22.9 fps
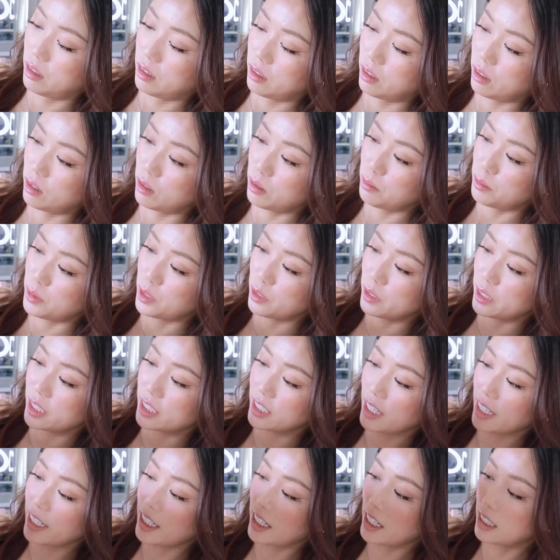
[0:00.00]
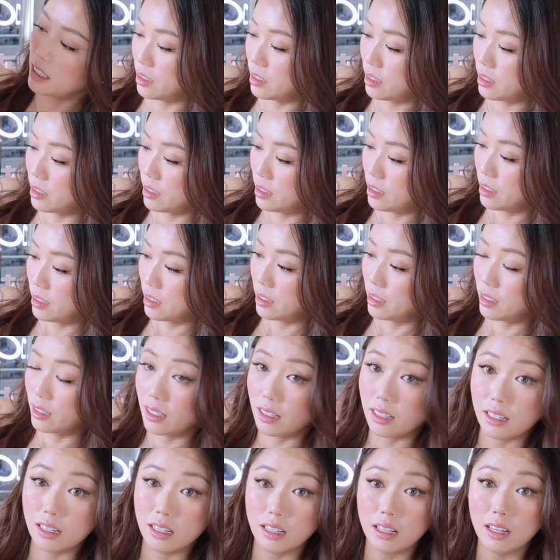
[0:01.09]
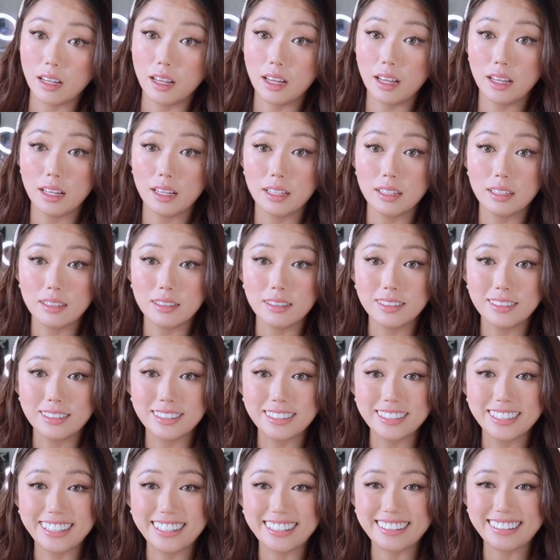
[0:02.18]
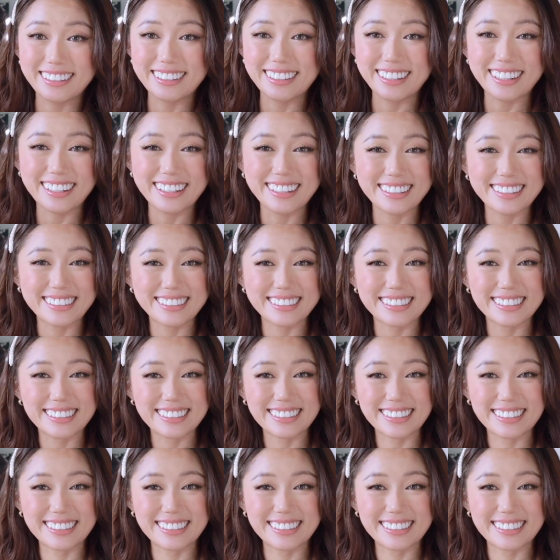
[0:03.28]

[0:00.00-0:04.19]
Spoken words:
Oh, I'm so excited. And here it is.